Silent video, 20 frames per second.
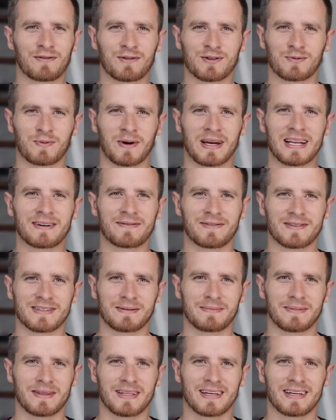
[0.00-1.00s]
everyone's waiting for
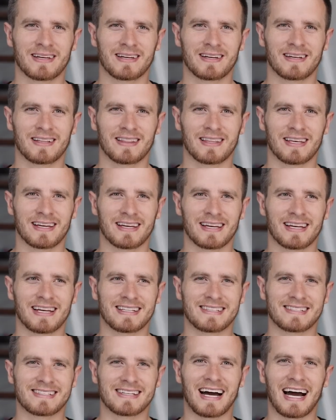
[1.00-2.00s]
something. Like
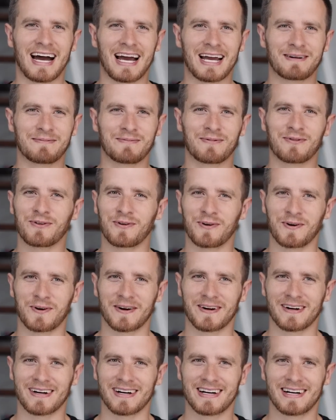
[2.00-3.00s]
it's time
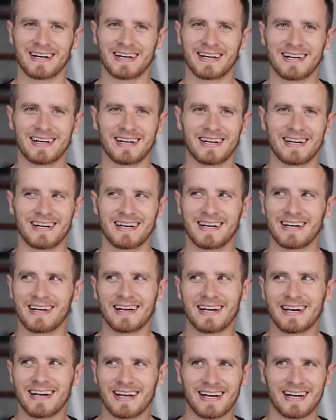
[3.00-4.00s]
for,
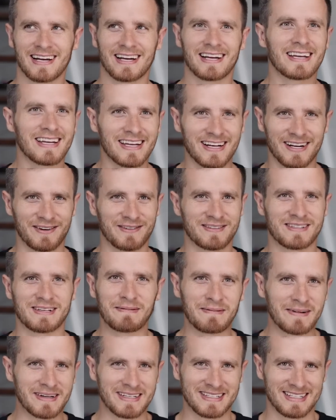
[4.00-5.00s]
you know,
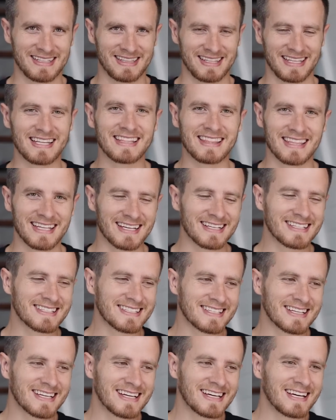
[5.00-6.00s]
someone to lead
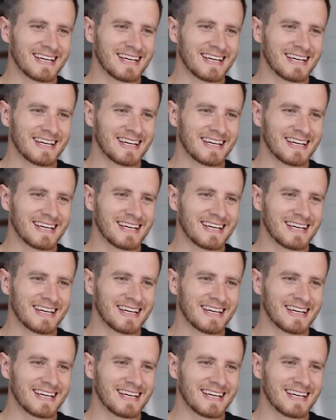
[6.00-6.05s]
this.